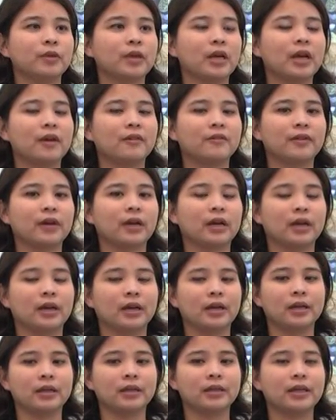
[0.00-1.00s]
So we have
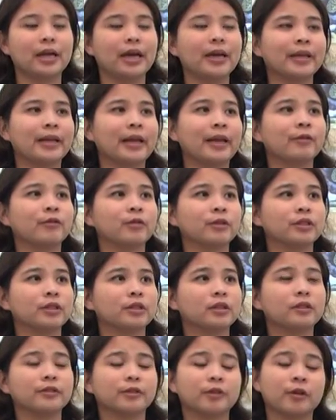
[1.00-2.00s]
10
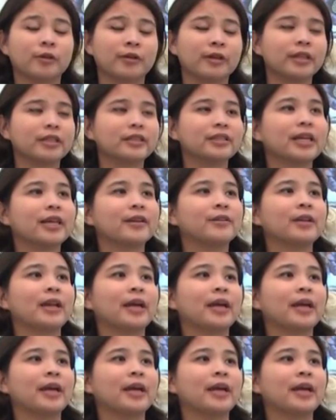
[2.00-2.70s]
languages for